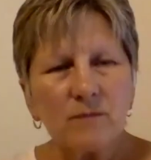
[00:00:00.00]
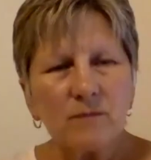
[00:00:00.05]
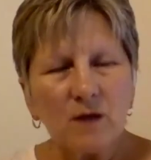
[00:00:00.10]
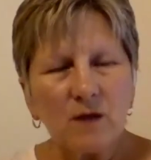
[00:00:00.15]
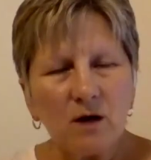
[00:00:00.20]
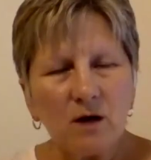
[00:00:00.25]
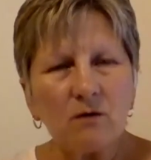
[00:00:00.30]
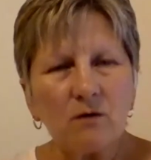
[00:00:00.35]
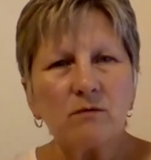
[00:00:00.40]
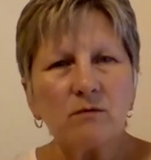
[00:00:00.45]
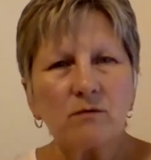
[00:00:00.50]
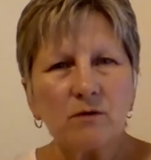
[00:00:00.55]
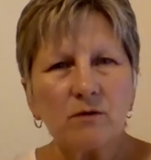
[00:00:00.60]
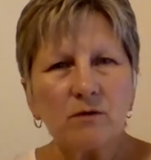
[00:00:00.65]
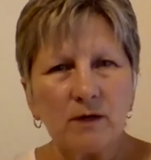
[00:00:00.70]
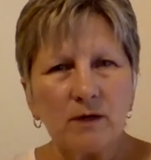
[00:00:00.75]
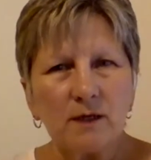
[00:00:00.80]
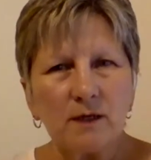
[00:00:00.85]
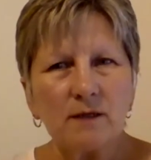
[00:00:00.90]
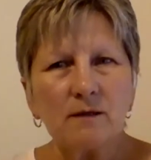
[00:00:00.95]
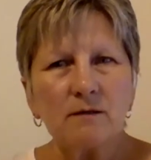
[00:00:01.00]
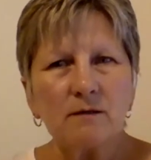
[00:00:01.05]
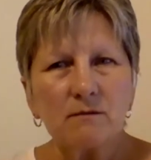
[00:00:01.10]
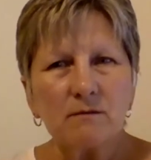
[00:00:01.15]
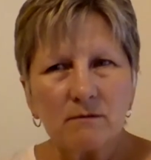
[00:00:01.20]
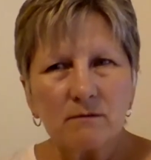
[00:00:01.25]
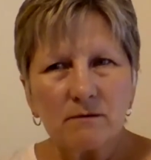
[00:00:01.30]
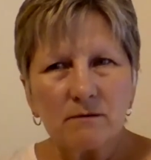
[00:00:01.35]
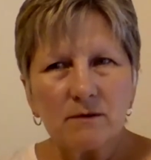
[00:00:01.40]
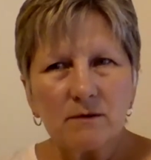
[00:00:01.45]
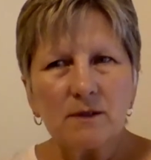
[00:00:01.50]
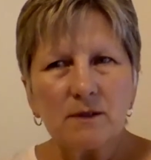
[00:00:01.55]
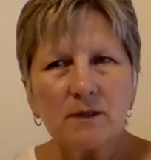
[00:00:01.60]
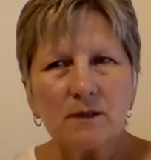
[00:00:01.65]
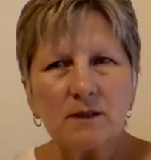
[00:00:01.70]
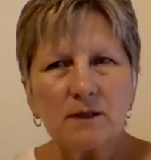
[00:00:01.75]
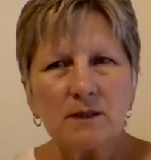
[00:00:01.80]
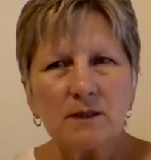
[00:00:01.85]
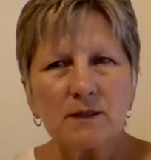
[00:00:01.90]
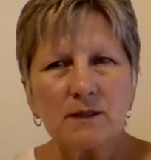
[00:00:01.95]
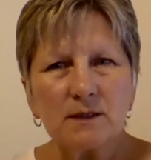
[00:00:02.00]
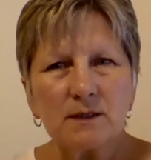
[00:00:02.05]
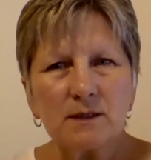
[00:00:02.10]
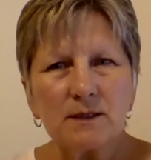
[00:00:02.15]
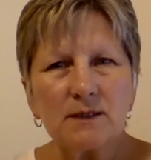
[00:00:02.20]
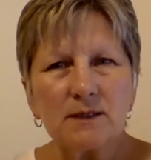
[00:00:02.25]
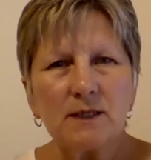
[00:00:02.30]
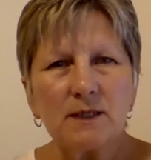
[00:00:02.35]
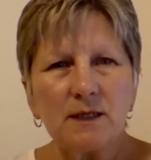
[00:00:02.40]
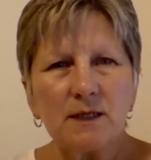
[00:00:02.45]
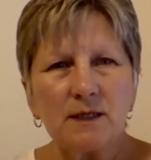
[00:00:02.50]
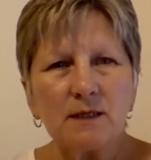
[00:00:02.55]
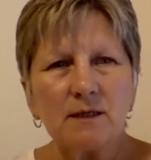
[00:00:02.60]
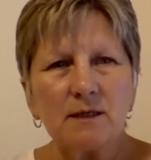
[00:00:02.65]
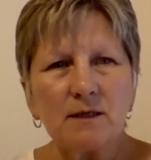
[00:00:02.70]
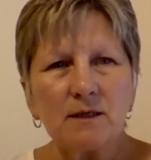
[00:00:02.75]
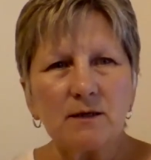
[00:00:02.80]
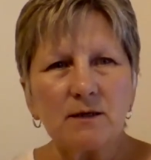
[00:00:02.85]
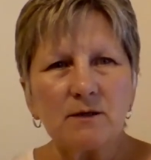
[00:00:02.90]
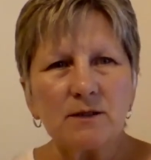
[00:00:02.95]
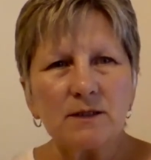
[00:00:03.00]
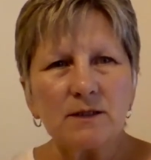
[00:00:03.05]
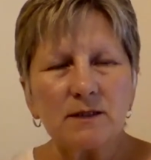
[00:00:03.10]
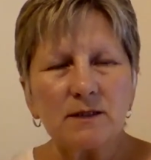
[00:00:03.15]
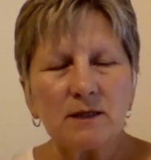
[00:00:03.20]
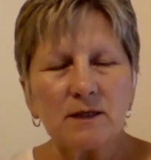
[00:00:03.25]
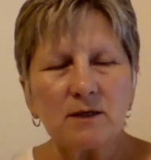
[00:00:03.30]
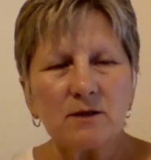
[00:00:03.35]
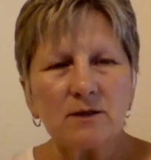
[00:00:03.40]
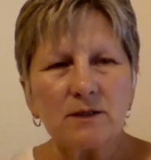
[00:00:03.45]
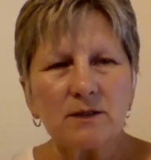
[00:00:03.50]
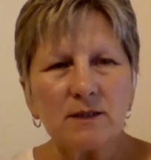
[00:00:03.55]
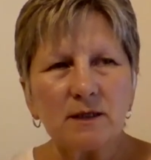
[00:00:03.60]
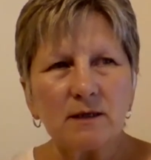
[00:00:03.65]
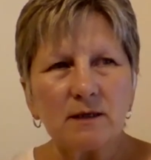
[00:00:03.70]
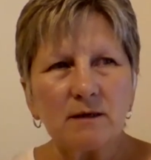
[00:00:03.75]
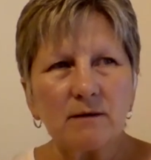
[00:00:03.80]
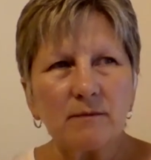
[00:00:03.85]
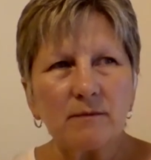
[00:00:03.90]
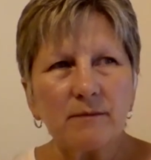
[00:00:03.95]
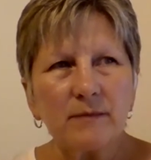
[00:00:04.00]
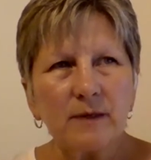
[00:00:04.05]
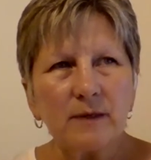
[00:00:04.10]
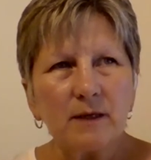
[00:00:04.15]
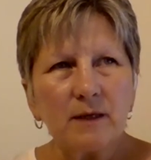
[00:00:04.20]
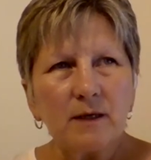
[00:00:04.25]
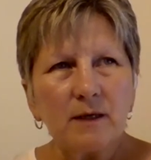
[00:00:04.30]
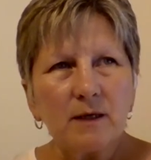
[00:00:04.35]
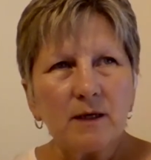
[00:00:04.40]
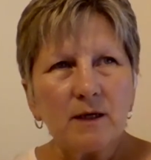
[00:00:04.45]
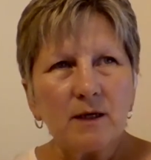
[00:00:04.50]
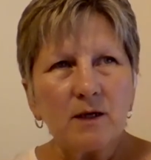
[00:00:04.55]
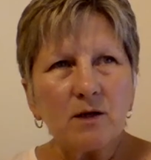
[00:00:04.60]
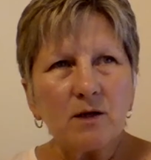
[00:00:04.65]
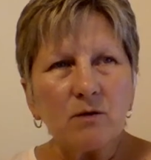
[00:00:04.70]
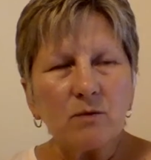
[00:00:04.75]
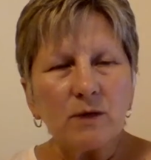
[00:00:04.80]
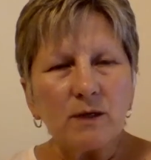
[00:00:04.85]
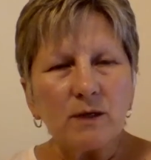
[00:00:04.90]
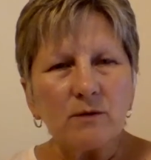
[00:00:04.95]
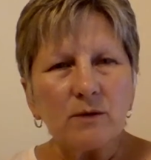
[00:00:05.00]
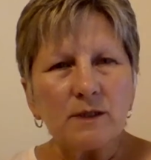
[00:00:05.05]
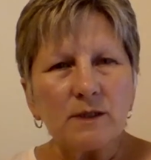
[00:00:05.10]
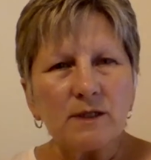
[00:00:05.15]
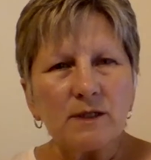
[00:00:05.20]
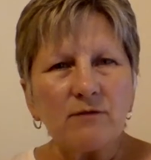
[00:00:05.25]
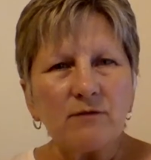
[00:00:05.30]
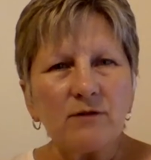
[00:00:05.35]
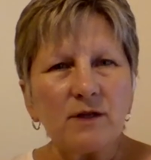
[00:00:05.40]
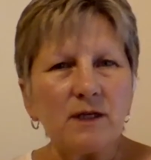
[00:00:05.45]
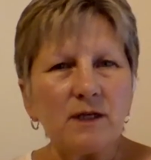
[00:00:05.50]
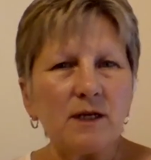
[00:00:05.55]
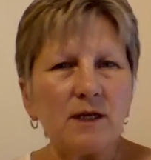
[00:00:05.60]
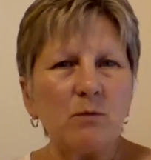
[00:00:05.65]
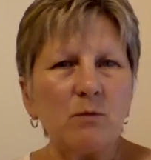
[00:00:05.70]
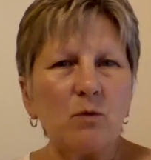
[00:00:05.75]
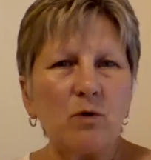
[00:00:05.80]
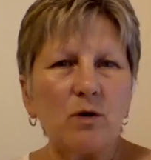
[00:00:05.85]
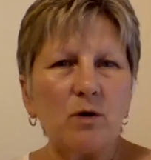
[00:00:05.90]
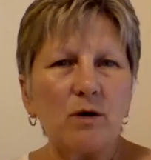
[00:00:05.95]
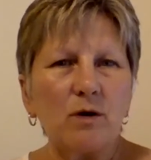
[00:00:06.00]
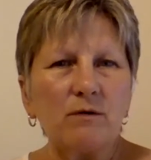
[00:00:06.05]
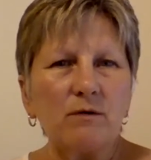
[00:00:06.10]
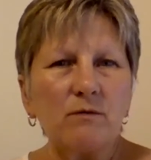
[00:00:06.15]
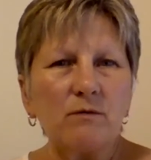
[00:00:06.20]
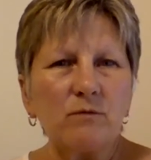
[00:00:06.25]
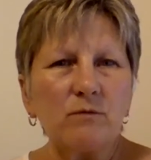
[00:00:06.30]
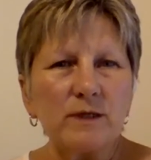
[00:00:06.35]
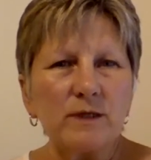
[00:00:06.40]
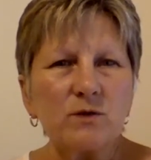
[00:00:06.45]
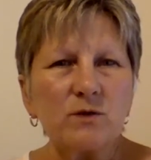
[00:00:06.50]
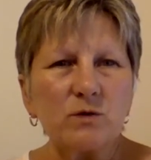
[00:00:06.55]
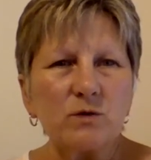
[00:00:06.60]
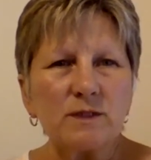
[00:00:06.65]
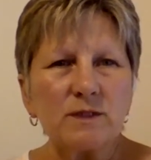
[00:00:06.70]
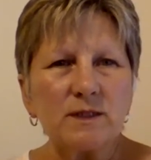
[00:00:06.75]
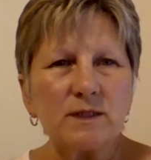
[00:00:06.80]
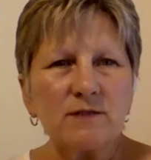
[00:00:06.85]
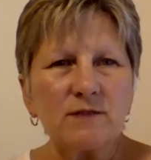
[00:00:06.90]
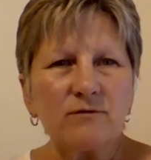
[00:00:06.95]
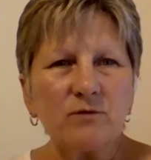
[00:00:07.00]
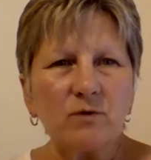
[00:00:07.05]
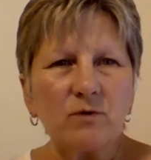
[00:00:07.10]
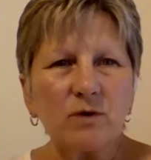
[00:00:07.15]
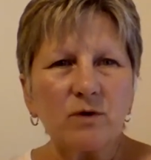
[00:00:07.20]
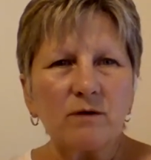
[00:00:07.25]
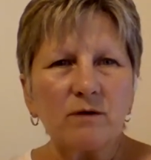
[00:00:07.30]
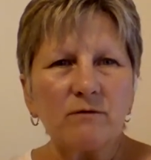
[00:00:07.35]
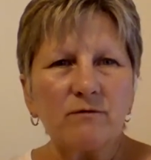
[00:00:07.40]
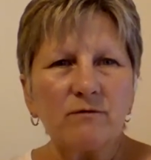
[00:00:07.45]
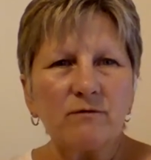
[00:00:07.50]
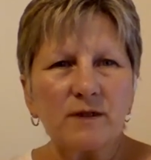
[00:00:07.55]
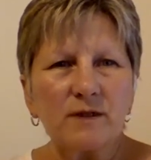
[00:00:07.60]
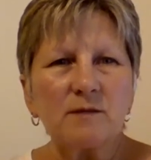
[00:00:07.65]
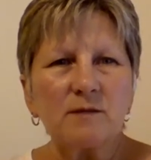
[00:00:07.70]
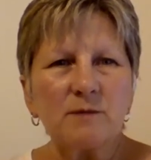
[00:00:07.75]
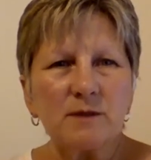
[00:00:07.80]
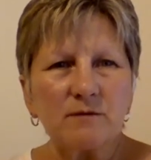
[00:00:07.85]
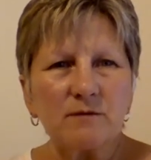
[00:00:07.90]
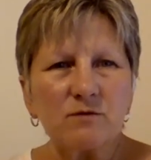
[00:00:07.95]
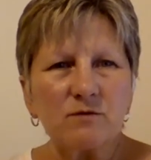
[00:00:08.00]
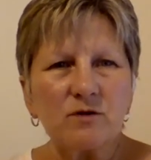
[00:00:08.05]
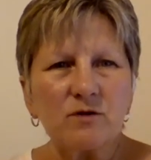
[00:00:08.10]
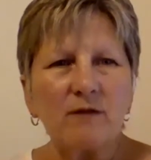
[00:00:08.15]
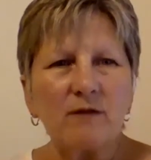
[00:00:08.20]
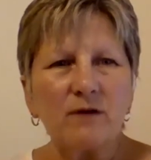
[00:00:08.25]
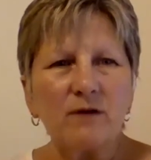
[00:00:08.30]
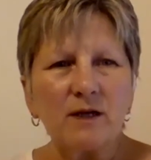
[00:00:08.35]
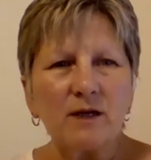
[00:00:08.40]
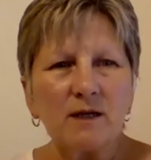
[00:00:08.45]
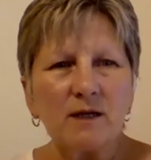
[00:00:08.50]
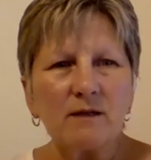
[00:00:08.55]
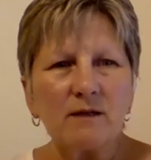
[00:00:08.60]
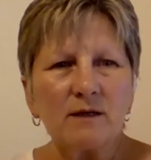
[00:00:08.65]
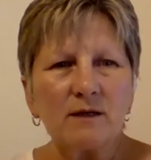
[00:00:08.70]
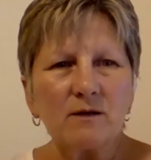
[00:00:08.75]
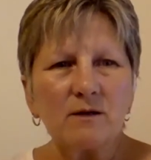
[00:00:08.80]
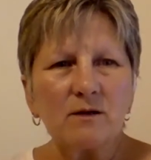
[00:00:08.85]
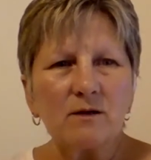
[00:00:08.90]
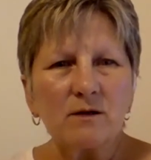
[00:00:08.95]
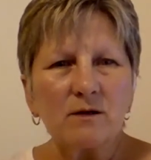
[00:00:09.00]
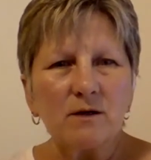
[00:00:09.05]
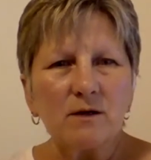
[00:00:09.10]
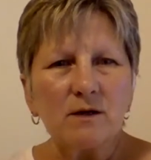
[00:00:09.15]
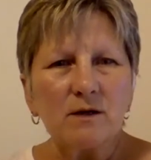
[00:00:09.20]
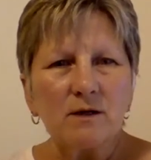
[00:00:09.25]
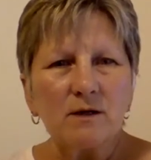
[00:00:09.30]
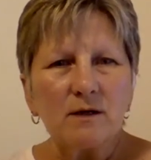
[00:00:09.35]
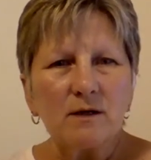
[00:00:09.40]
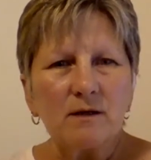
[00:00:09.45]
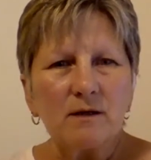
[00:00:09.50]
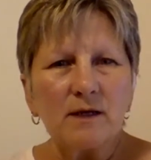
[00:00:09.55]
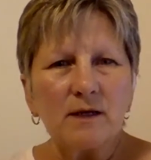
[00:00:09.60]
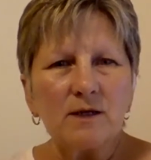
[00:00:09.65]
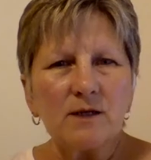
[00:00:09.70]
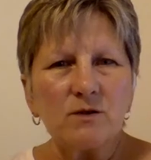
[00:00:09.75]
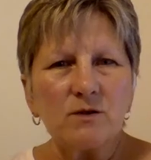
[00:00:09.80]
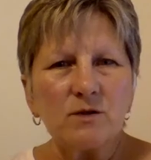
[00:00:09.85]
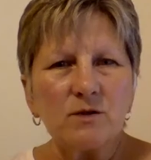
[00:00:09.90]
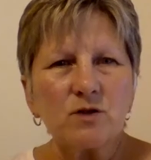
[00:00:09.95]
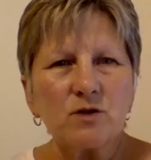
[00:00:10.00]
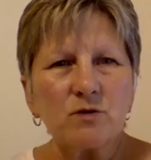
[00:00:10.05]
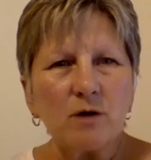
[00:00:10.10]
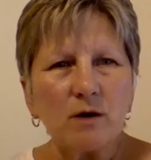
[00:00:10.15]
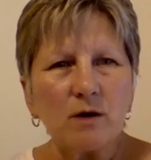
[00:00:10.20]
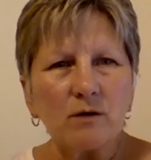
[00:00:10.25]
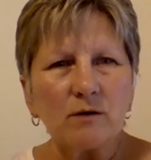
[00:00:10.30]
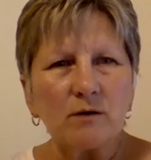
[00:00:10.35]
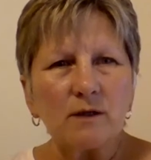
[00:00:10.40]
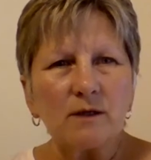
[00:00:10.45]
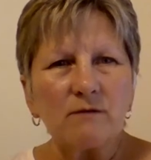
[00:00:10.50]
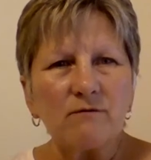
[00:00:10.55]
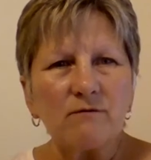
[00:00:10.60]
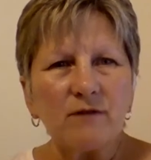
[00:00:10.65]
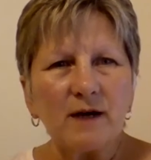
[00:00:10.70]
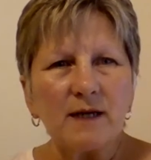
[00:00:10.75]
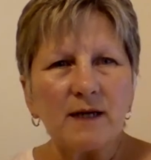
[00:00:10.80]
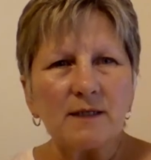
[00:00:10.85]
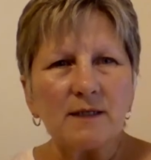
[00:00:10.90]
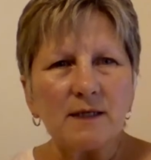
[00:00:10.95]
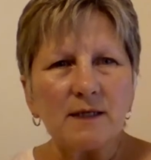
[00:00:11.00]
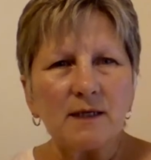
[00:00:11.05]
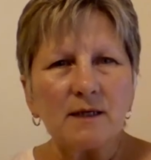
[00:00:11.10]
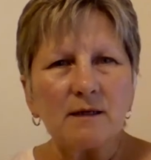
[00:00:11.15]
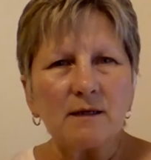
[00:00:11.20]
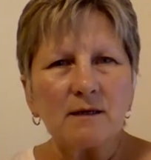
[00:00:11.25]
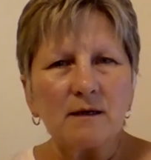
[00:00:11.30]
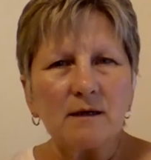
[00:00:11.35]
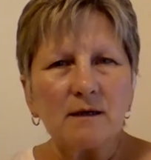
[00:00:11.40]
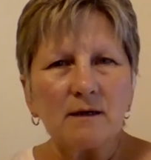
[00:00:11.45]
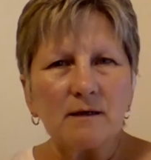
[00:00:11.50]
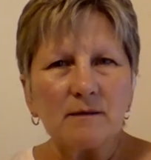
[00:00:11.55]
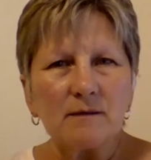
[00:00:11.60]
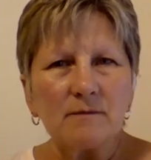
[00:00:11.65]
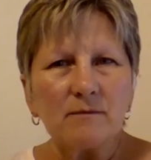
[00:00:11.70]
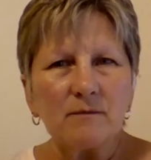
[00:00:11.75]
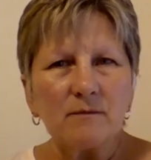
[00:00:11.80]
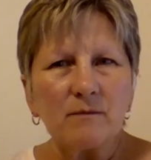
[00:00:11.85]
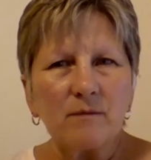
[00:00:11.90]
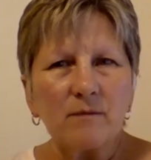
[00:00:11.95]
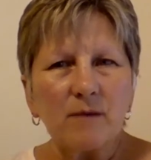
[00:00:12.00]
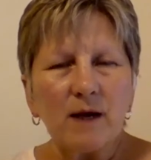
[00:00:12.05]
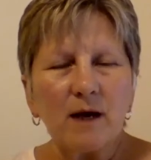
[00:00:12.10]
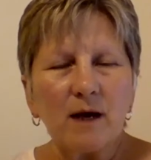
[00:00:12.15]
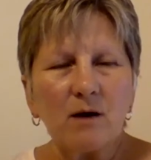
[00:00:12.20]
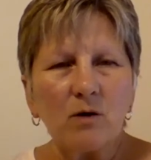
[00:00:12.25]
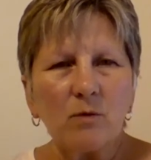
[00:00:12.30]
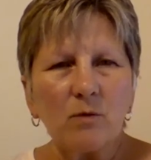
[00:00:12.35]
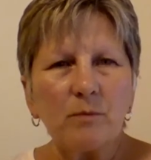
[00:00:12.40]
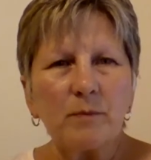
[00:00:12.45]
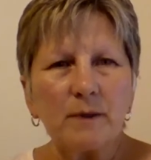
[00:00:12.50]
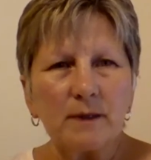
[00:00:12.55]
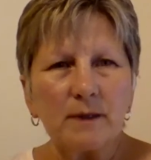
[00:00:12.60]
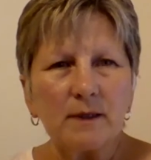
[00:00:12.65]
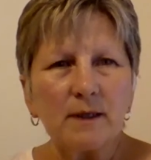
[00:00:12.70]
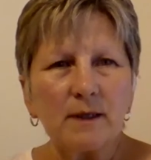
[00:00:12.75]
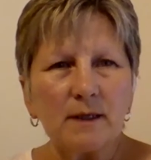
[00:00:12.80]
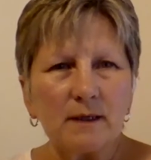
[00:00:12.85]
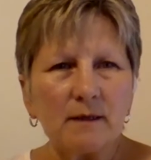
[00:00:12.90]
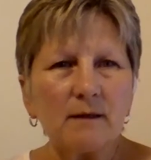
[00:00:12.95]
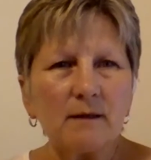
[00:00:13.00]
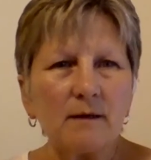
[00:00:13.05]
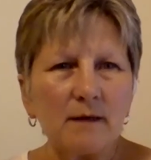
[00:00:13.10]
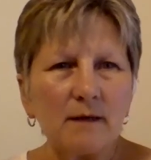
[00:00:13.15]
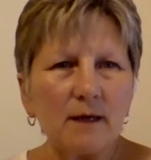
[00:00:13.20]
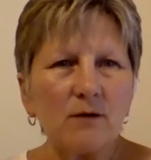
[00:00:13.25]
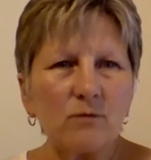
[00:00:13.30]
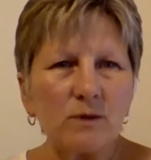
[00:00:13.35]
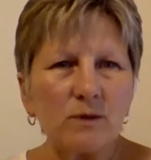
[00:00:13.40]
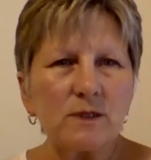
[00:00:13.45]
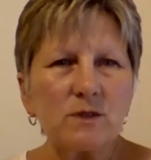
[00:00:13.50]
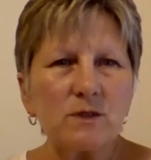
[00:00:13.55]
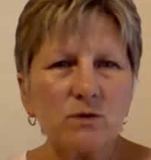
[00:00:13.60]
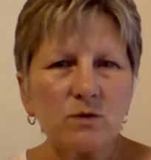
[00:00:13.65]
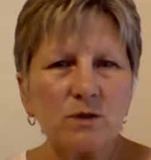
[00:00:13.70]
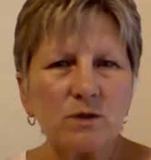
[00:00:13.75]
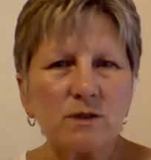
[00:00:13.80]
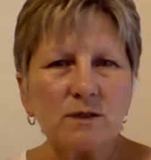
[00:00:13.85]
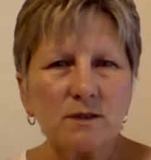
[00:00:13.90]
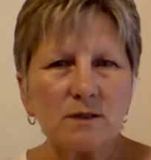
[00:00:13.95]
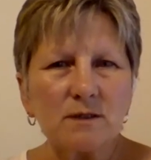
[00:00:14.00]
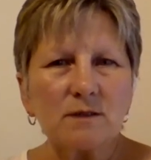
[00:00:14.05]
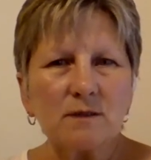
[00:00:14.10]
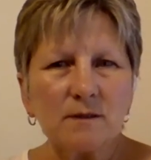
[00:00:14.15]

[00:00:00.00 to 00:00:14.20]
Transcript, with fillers: Oh, great. So it's needed. There's, there's, uh, you know, we, we definitely need more resources for victims of trafficking. There, they do struggle in finding um, help and, and resources.